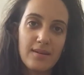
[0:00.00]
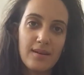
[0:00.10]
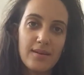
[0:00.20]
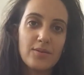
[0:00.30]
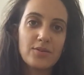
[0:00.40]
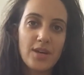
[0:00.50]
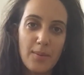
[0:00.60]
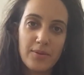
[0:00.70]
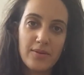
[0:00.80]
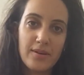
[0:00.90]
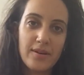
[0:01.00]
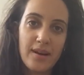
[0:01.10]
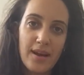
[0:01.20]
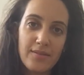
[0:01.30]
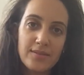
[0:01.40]
a new chapter in our
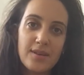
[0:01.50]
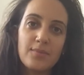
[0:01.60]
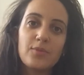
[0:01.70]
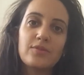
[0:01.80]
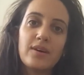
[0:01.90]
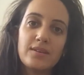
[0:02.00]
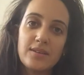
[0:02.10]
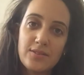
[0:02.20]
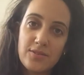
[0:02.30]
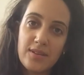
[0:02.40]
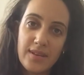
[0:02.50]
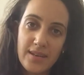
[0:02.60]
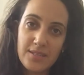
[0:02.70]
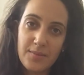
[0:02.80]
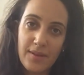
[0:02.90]
lives and move on into the
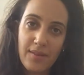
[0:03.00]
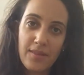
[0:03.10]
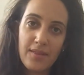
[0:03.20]
next month.